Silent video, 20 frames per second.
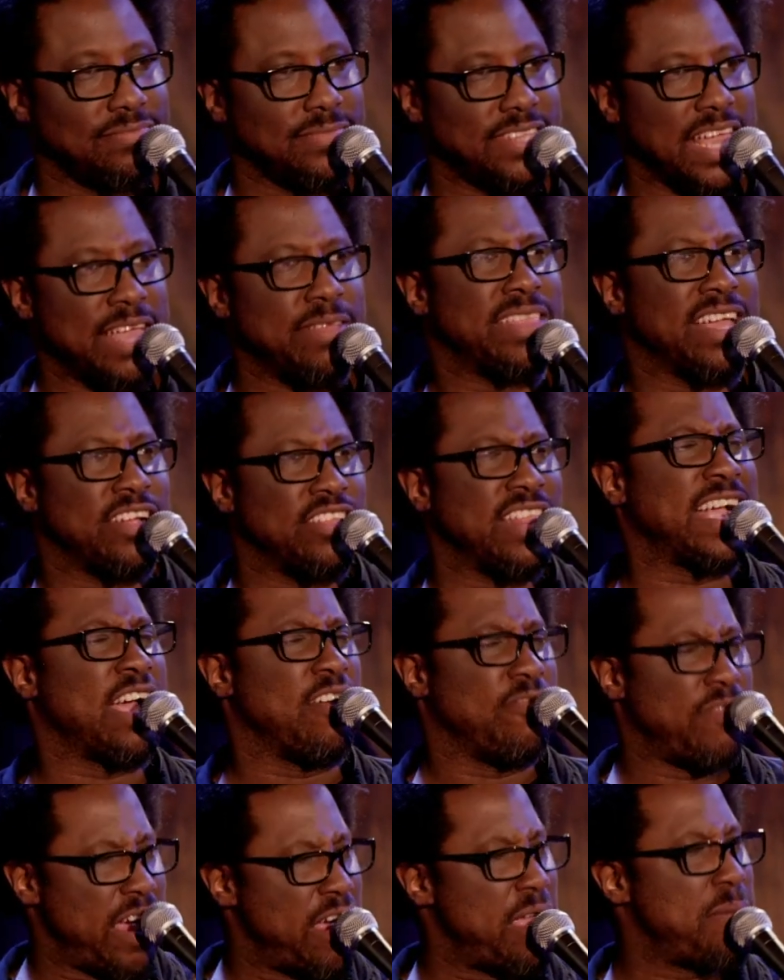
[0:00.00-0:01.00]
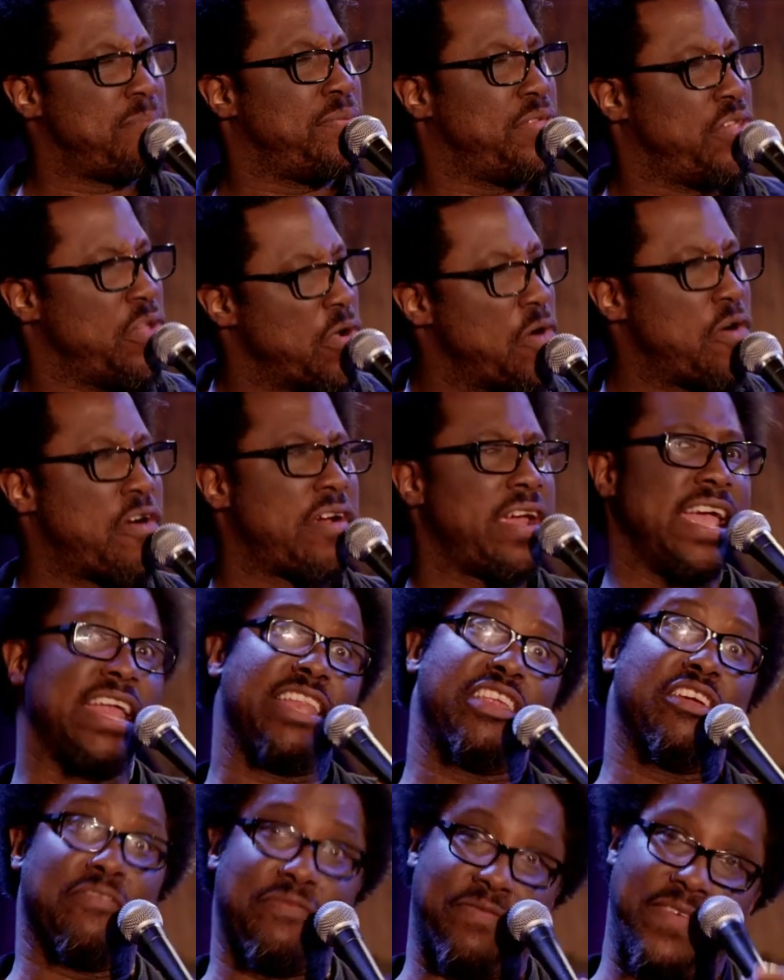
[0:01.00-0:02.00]
They're like a very pure,
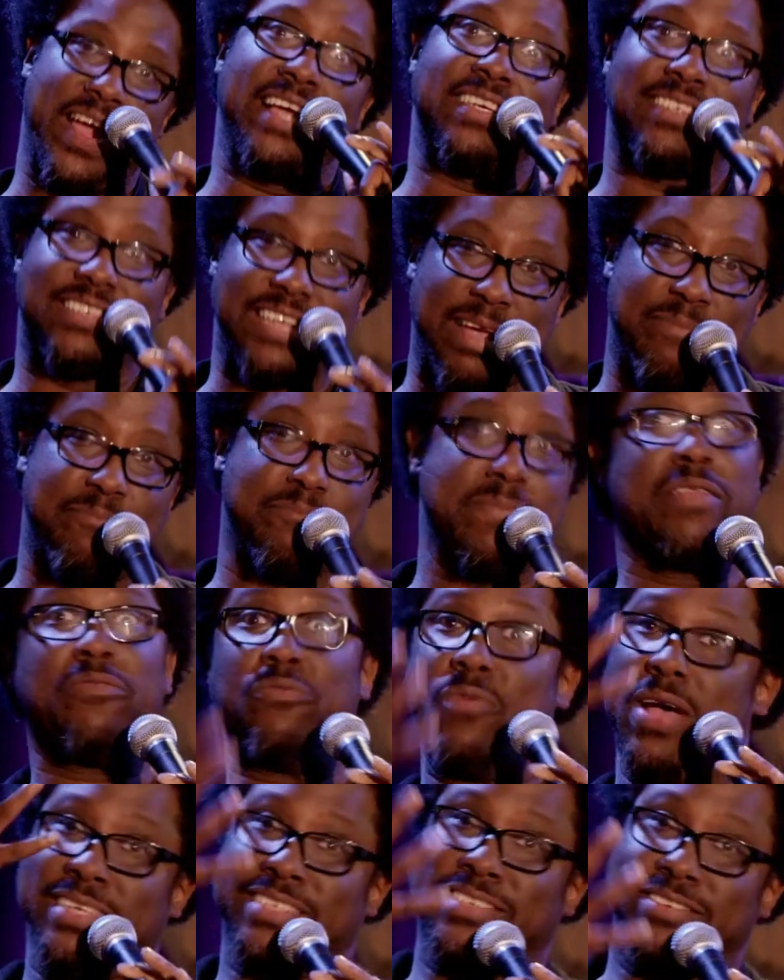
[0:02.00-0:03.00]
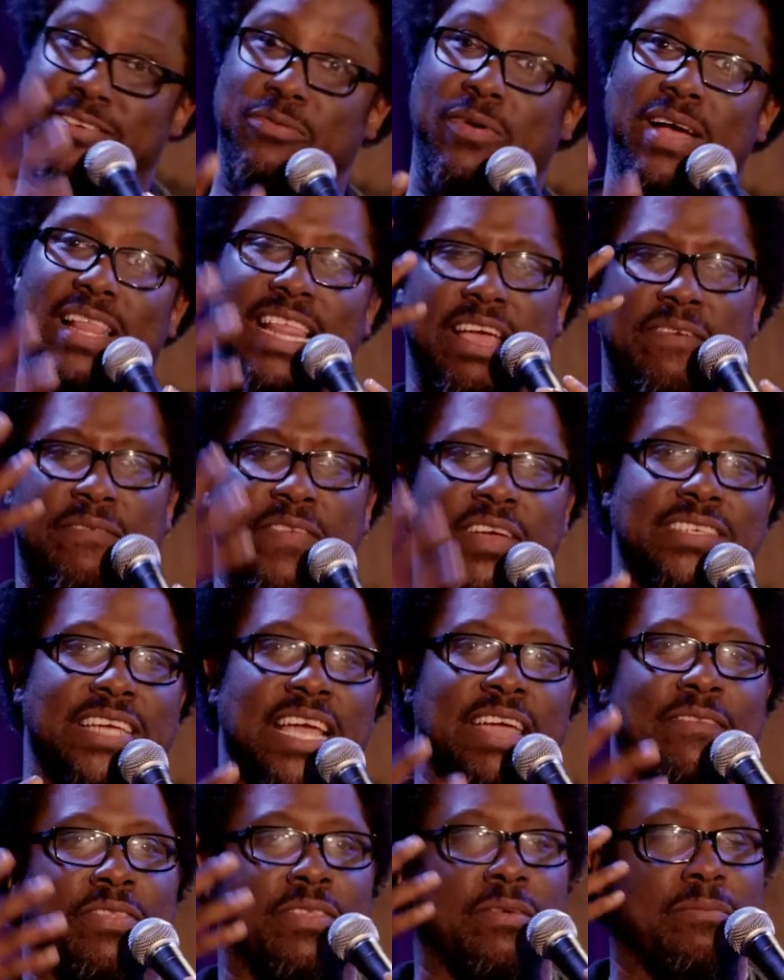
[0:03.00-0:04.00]
in-your-face, like Midwestern white. Like it feels like
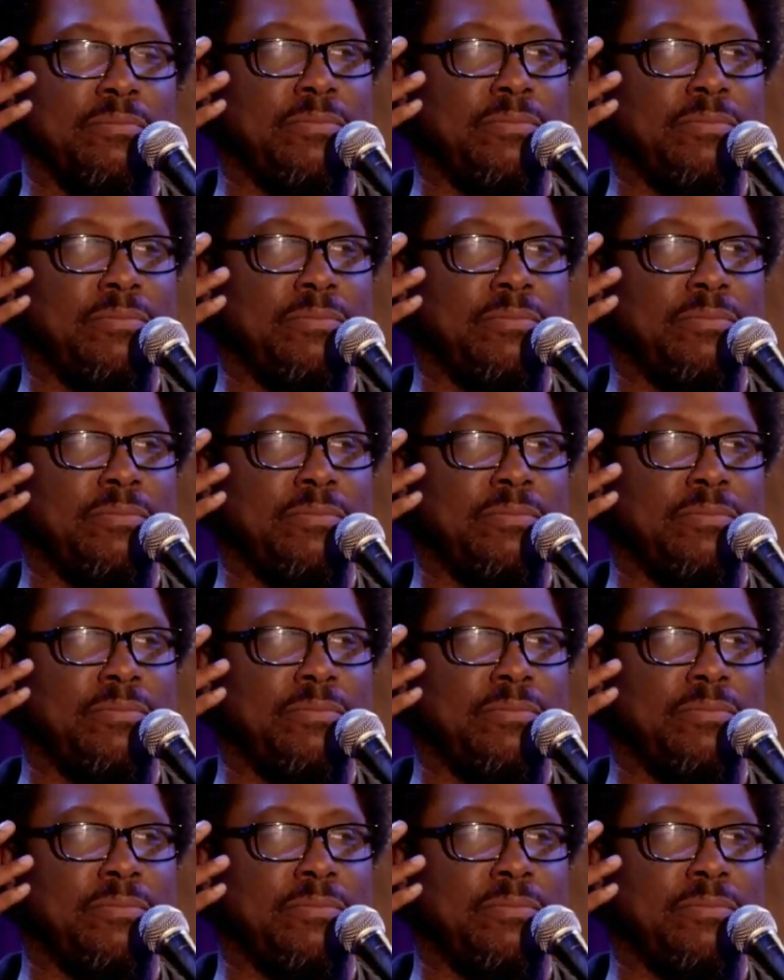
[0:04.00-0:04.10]
if the